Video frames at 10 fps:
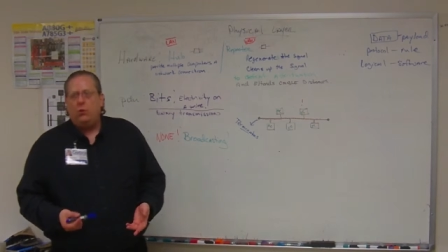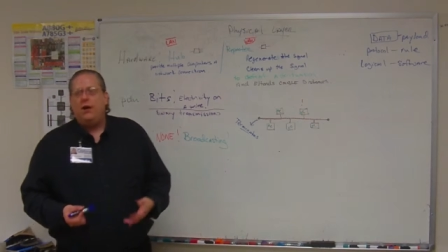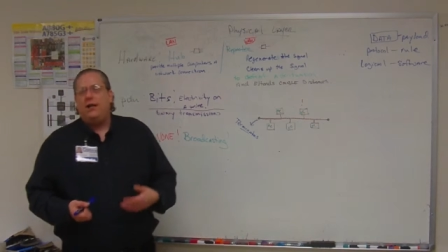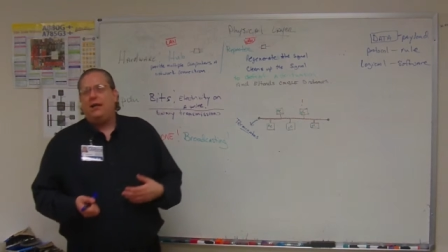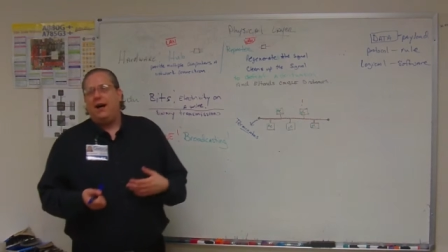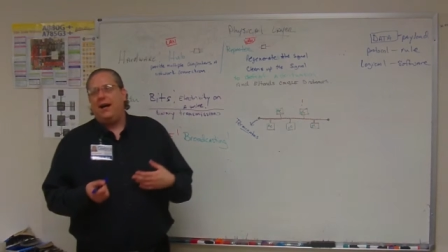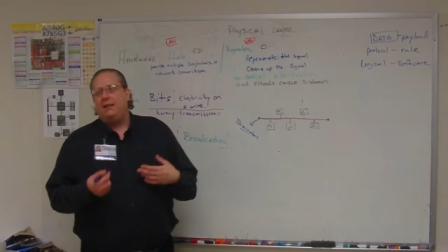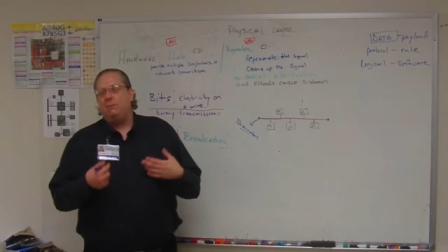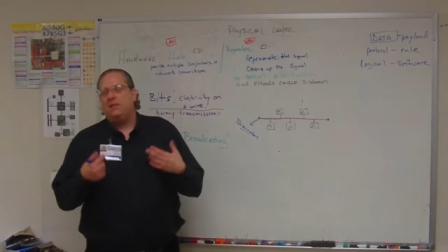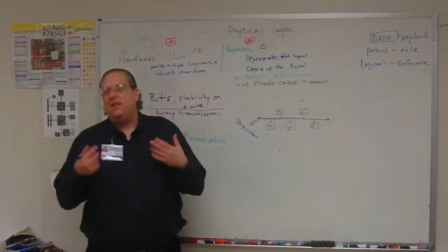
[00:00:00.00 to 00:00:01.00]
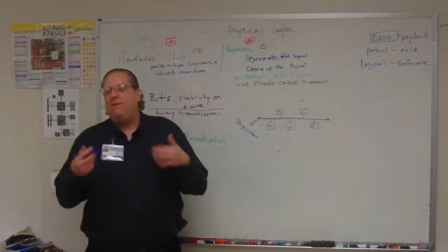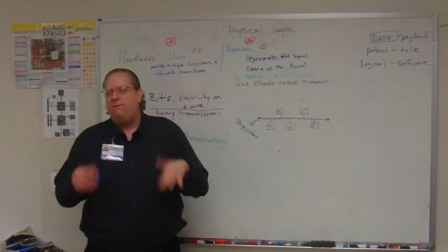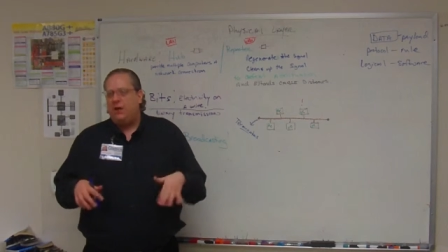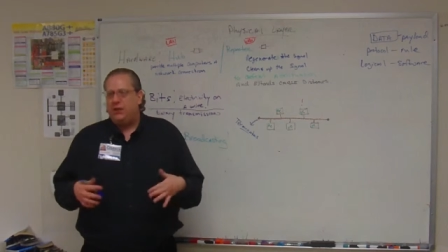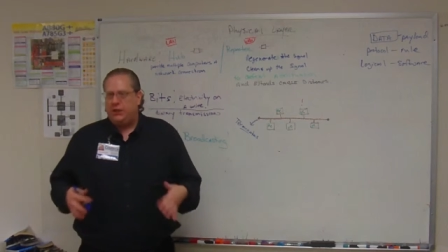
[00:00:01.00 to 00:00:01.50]
what items
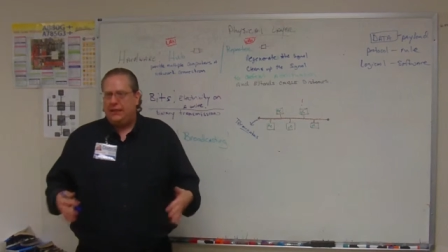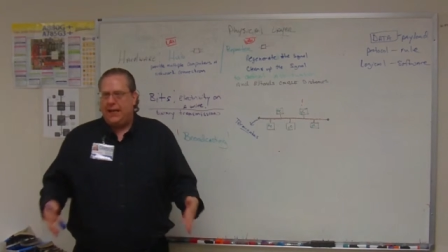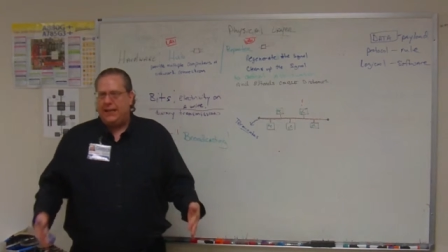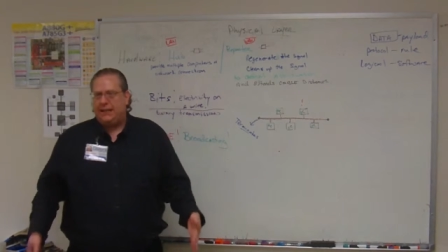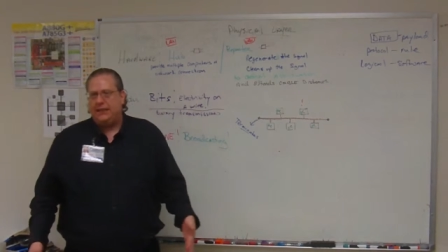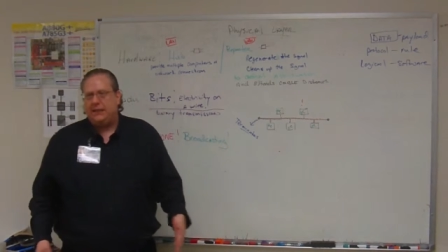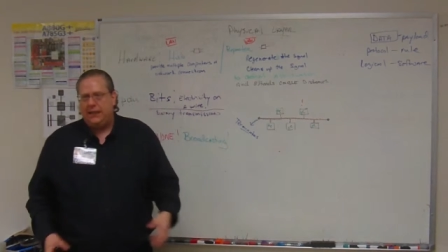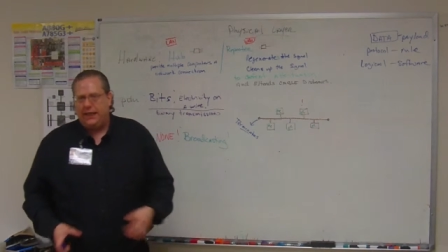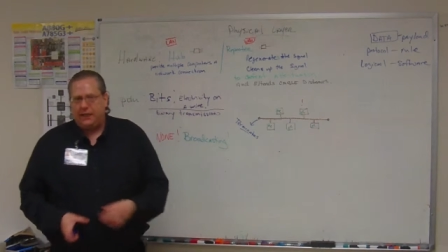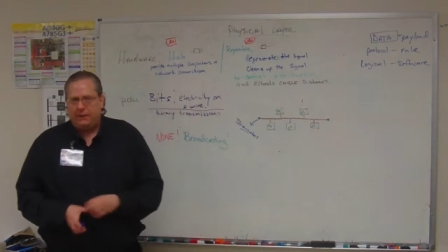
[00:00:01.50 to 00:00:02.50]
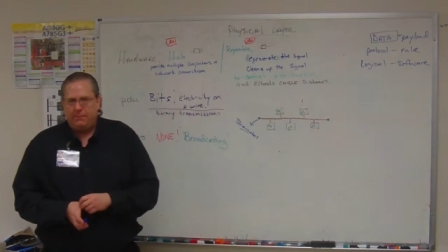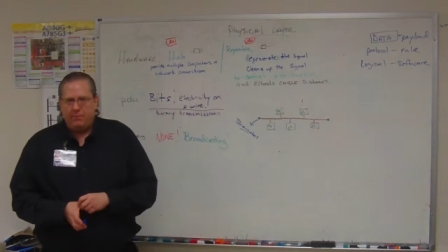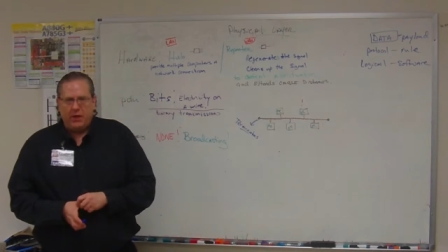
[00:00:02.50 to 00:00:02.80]
function at this layer.